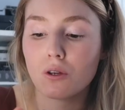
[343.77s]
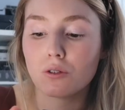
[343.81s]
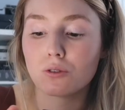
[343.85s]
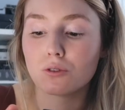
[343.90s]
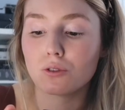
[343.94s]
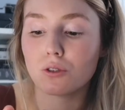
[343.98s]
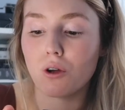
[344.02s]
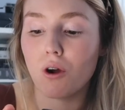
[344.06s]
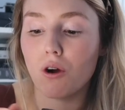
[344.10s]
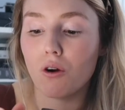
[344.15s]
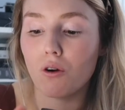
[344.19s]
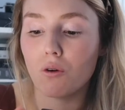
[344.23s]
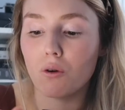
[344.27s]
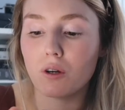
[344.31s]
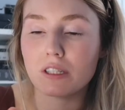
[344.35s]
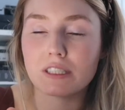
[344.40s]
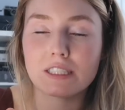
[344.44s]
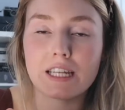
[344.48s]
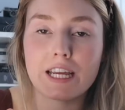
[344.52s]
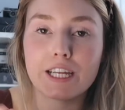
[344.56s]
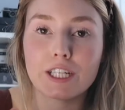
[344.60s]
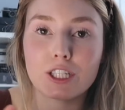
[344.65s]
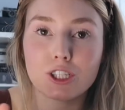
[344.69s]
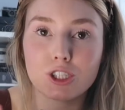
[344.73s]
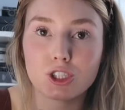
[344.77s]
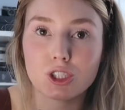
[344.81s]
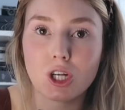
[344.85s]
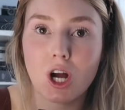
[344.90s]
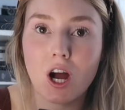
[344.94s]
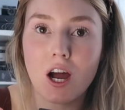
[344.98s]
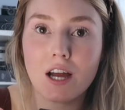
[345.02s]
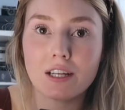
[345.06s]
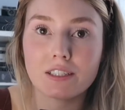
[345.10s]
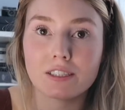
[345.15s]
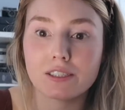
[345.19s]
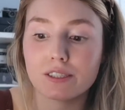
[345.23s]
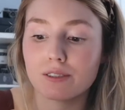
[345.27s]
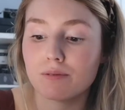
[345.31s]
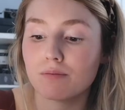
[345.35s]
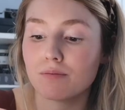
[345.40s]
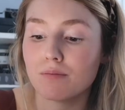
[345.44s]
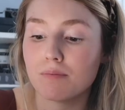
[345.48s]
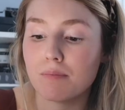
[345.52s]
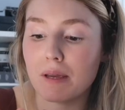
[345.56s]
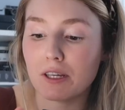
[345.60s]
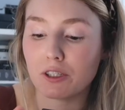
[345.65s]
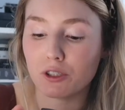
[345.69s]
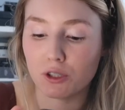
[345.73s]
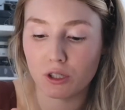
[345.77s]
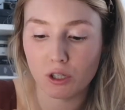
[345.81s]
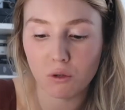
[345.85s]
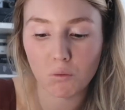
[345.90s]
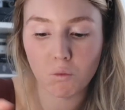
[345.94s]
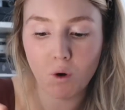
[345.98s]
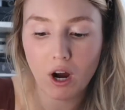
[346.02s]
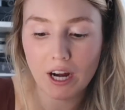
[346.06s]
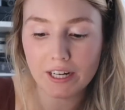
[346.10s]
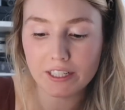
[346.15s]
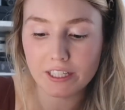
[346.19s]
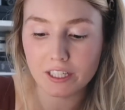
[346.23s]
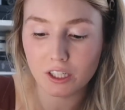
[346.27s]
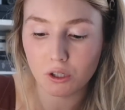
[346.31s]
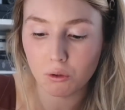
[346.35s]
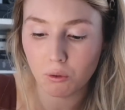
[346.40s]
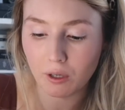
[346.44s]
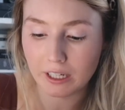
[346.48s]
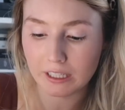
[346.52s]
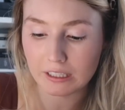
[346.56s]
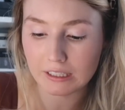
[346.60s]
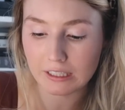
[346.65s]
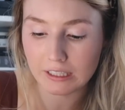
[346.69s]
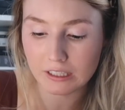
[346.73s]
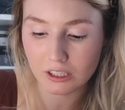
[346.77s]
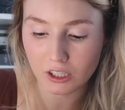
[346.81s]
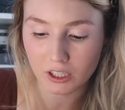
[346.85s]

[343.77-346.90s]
So take a shot, make sure to wind it quickly.